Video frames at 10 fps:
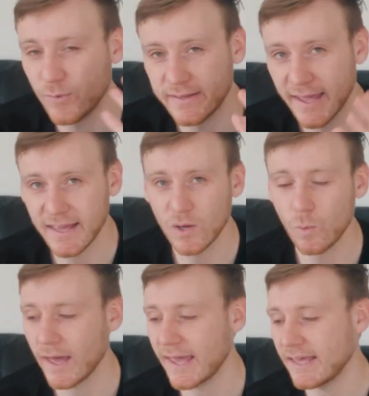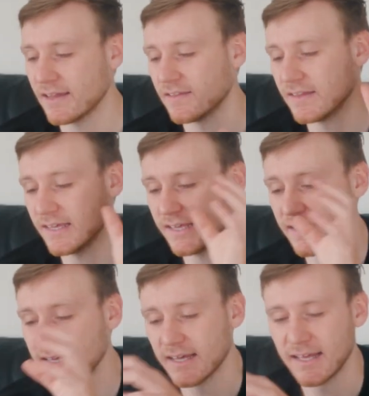we take away
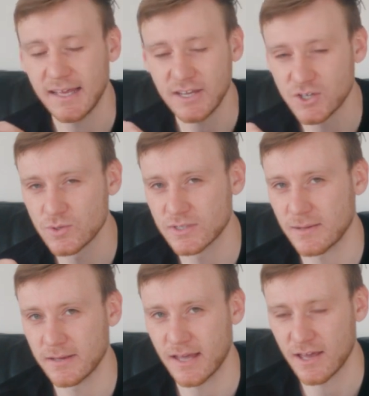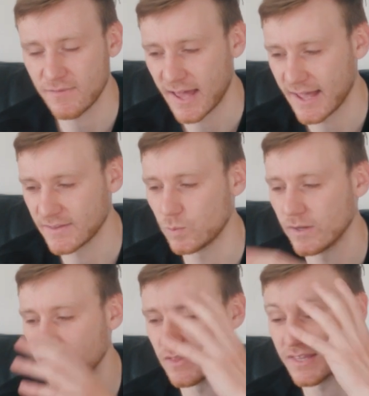the issues I've had
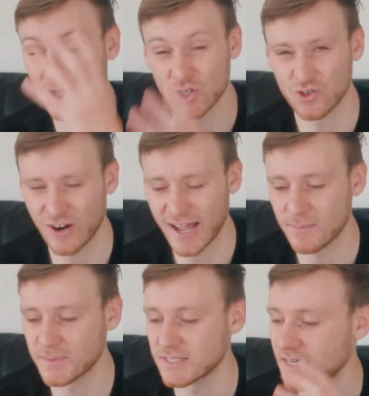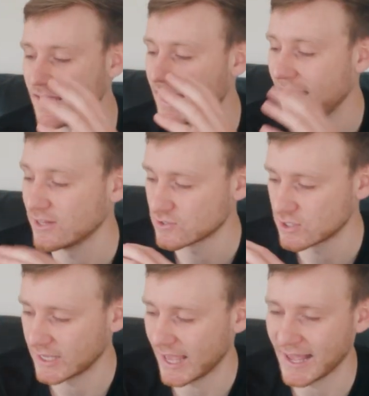with the straps and just
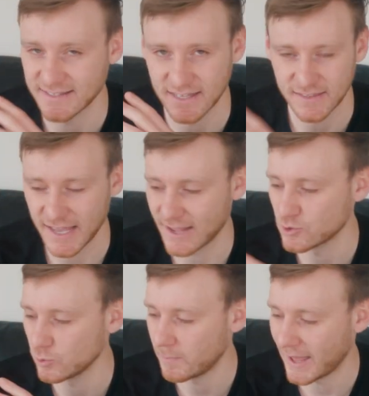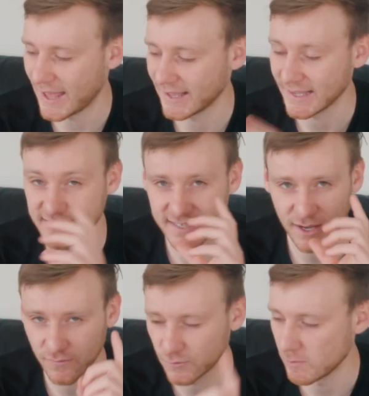look at it as the actual bag
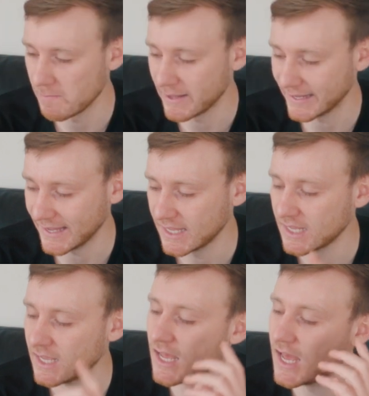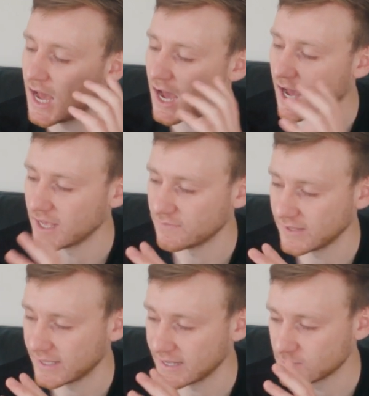itself for a minute, I
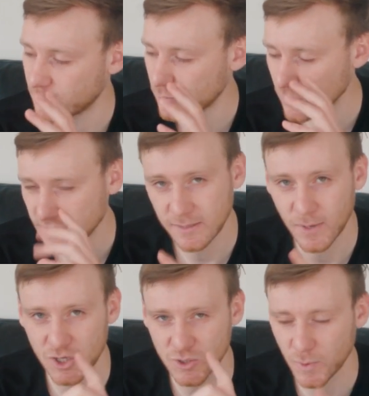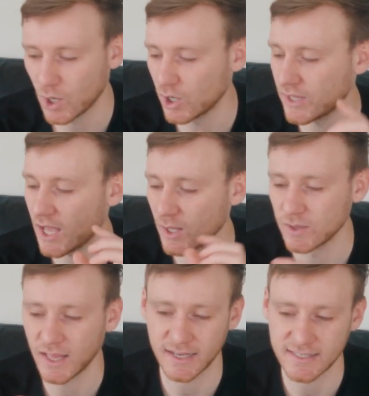think it's pretty much spot on.
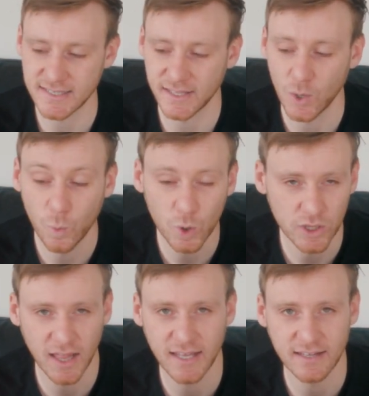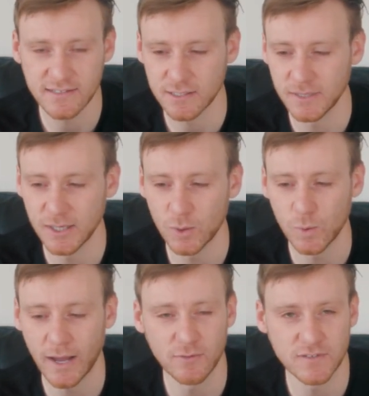Like I said, I would like some
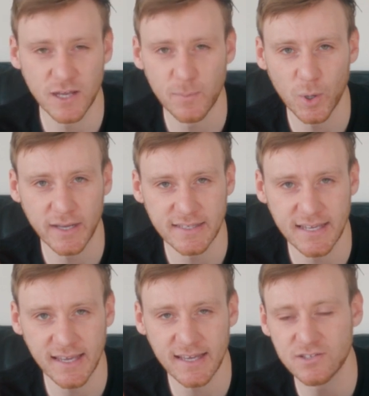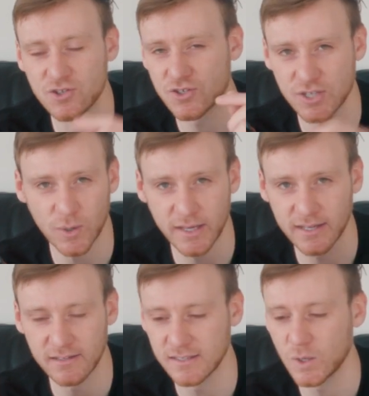little outside pockets here just so I
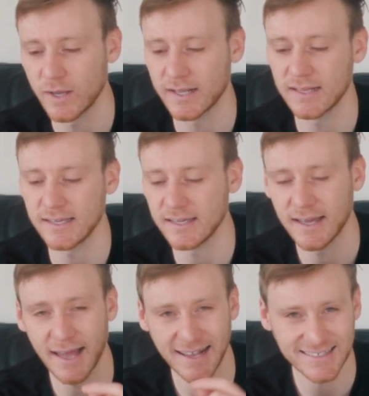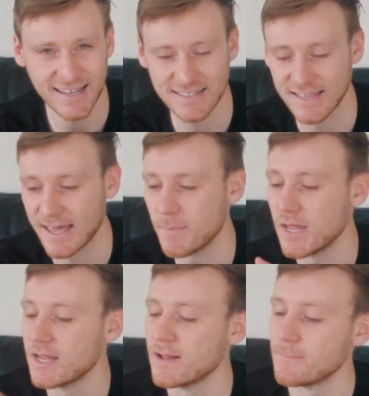can quickly access them.
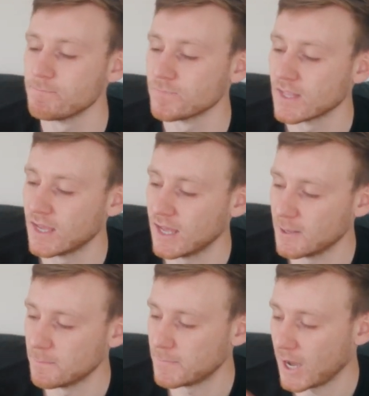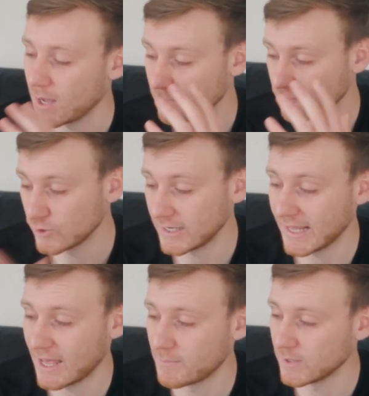But I'm really
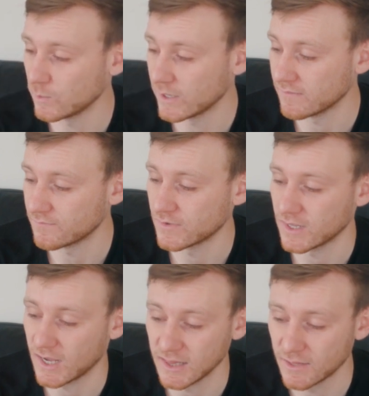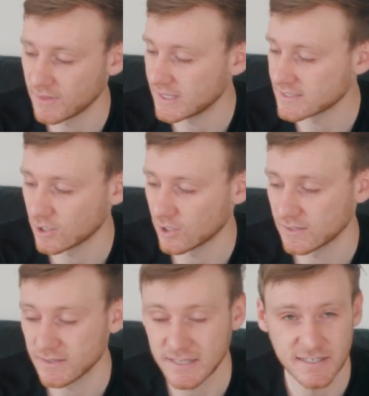happy with, I love that it's
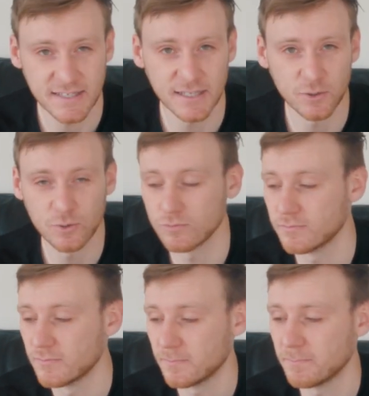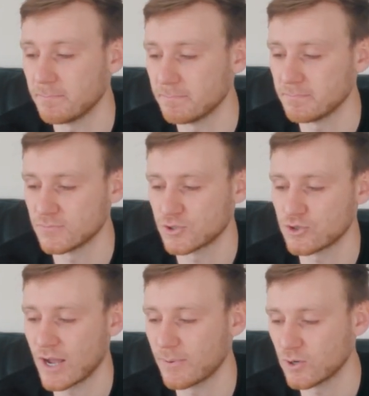got this little
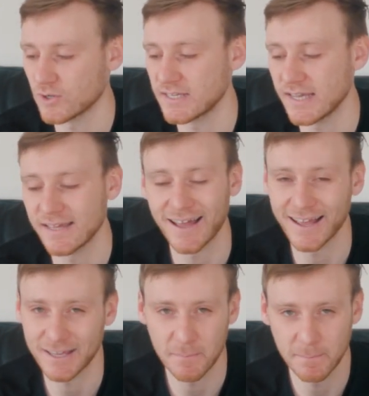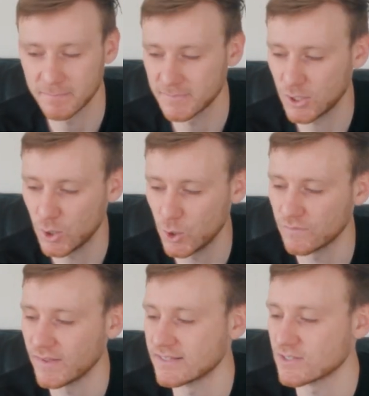strap across here that I can hook
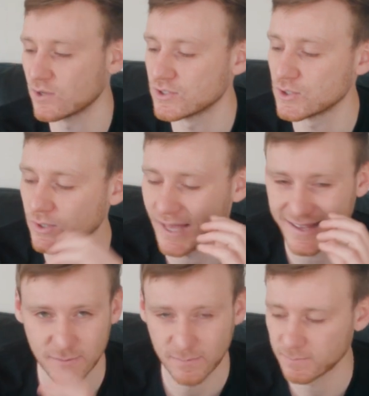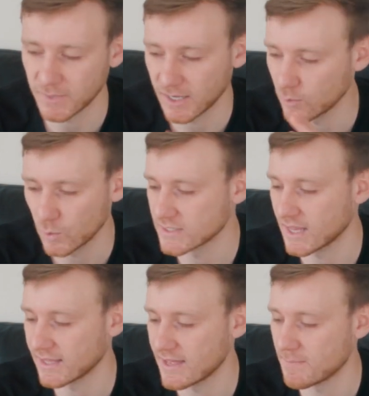things onto. I always
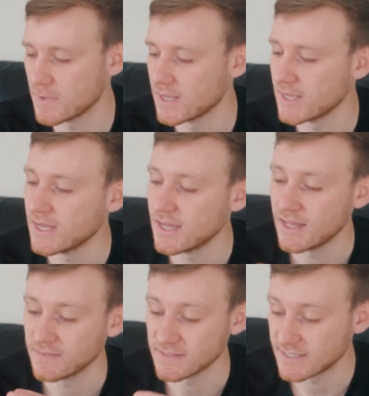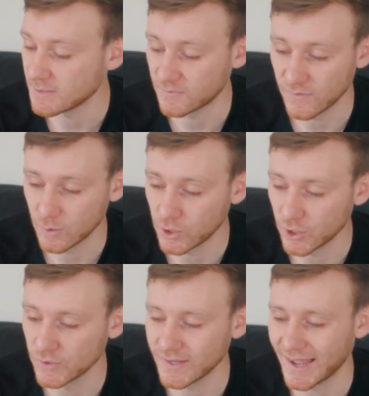like them. The zips feel
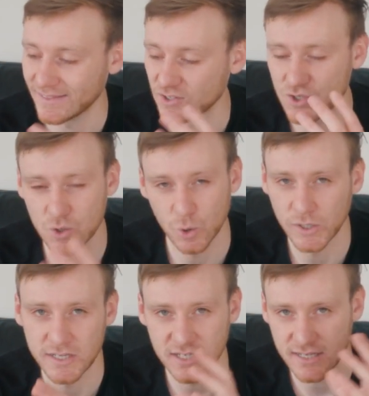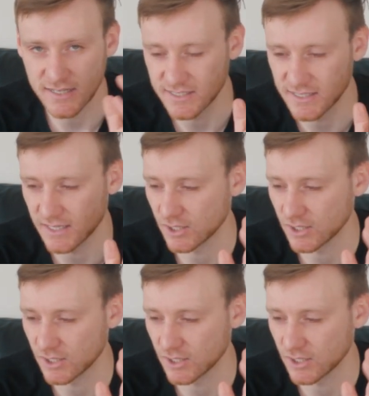good and the storage is